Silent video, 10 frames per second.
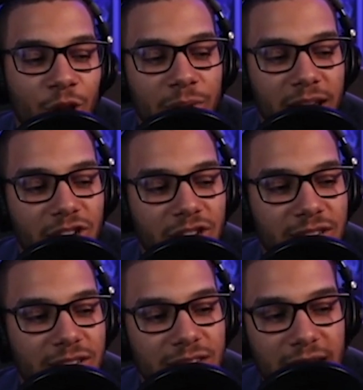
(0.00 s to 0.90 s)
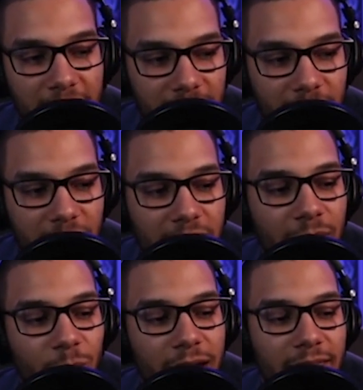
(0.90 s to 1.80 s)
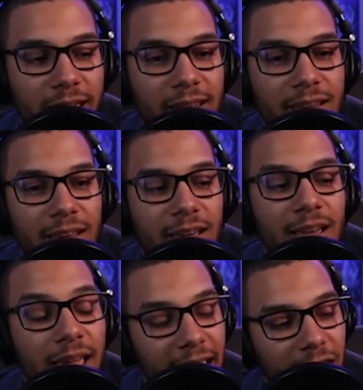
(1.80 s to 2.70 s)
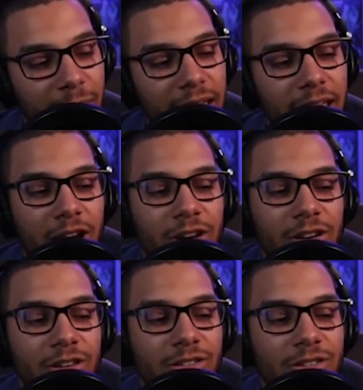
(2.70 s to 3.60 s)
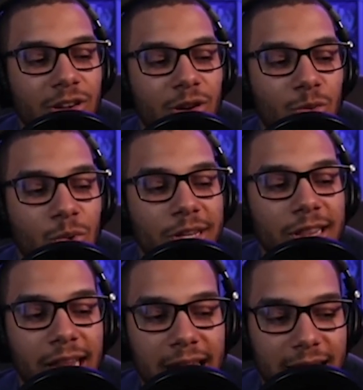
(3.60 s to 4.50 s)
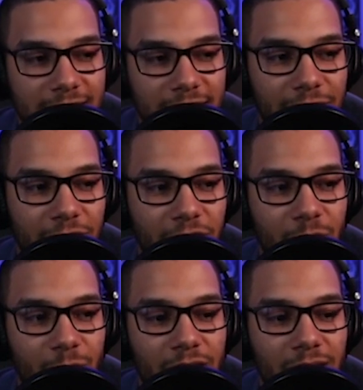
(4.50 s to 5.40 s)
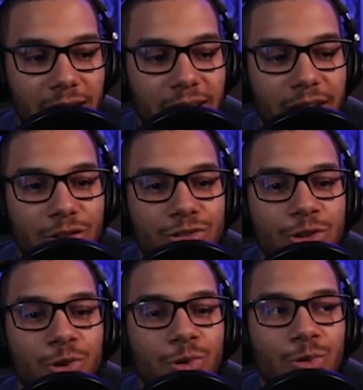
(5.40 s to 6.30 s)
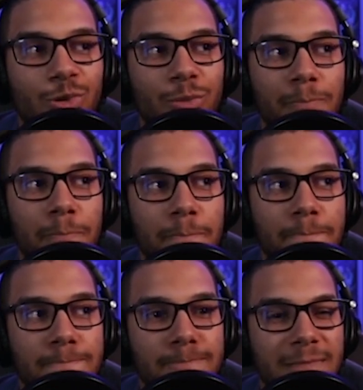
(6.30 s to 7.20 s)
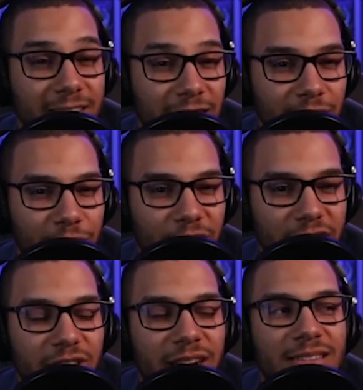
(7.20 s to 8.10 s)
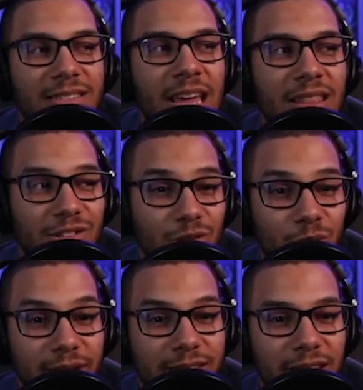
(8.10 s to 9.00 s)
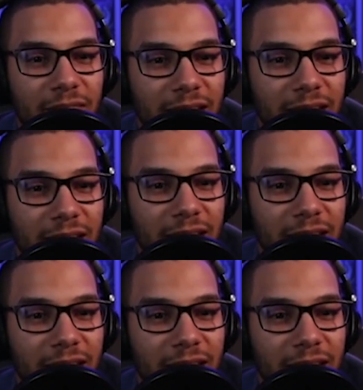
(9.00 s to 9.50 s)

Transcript: Illumination's style and the way they animate characters would lend itself very well to the Zelda franchise and the stories that they